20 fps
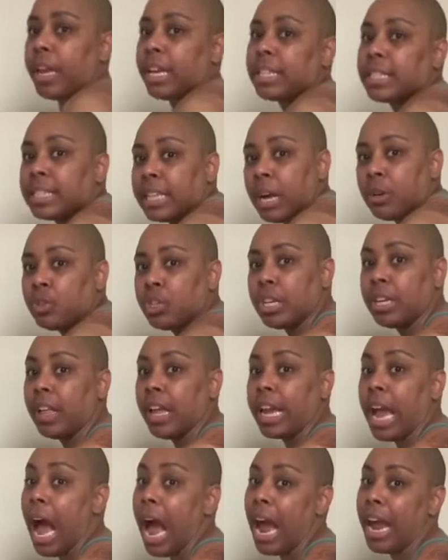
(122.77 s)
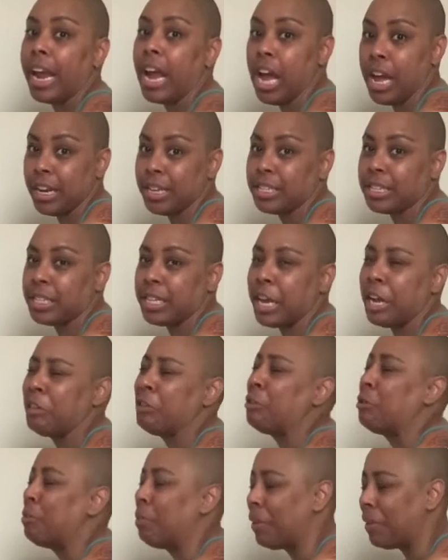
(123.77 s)
slouching. Like I
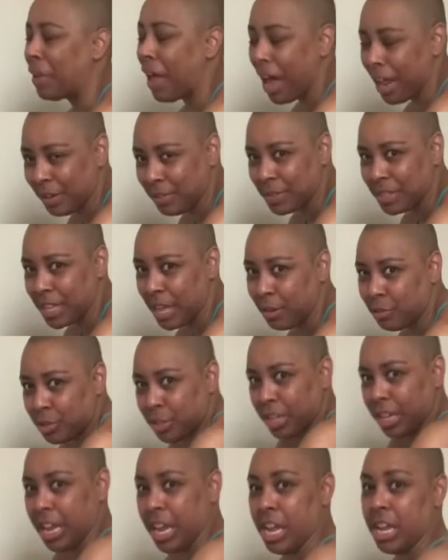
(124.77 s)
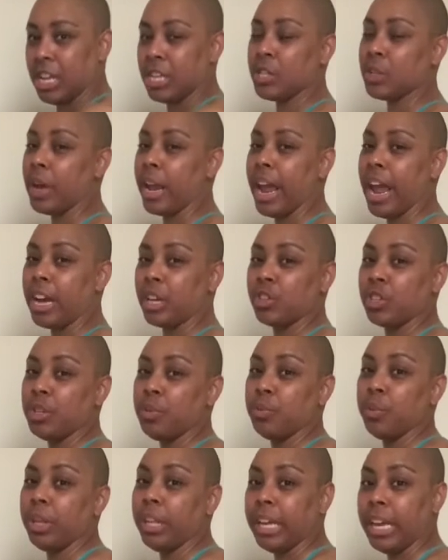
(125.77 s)
do a lot of slouching, so I actually
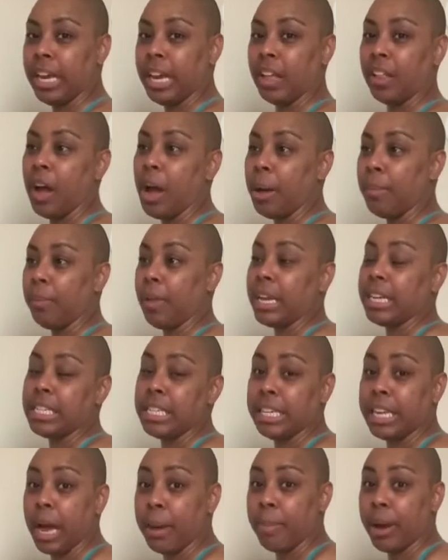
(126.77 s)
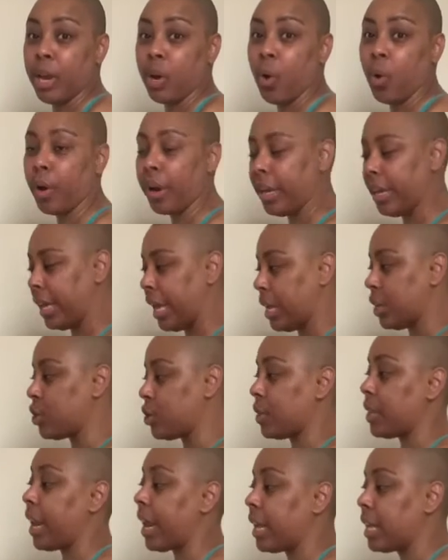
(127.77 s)
really like to get my core engaged so
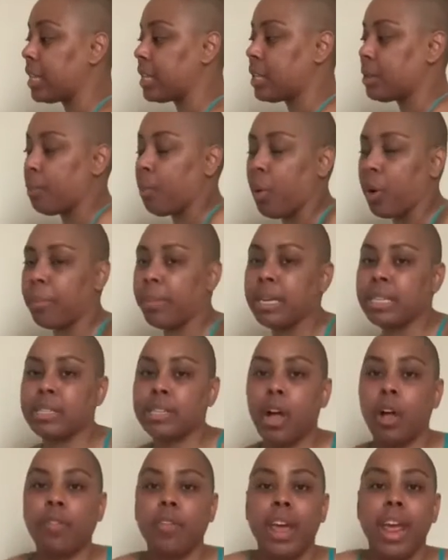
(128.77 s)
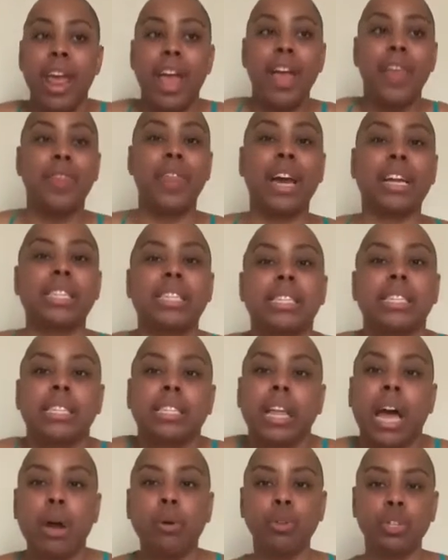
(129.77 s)
that I can support myself. That
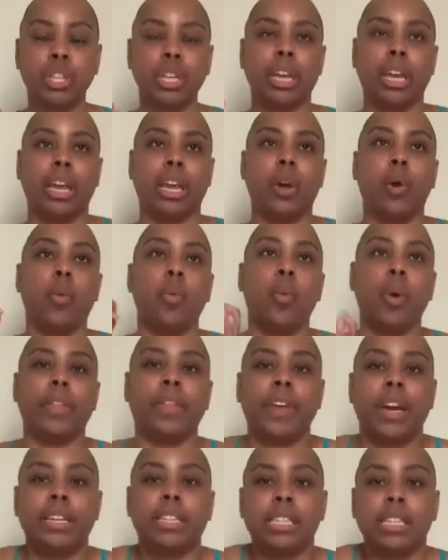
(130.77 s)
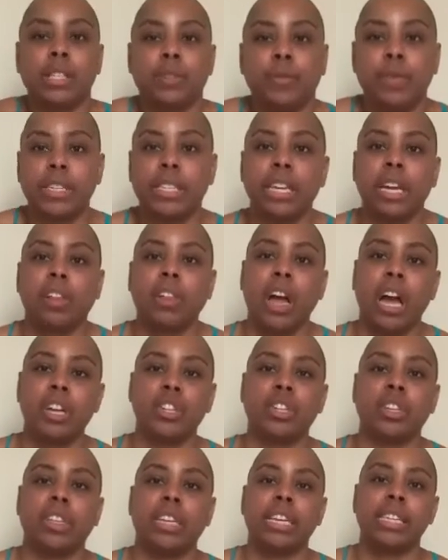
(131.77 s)
slouching, what that does
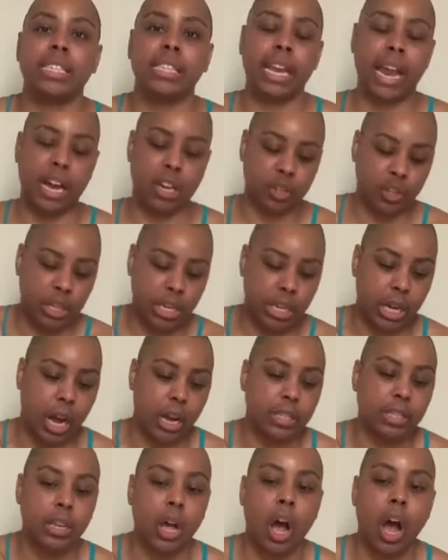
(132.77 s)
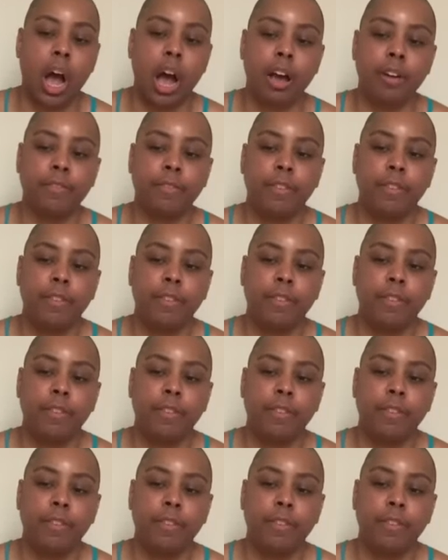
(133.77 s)
physiologically is it actually cuts off.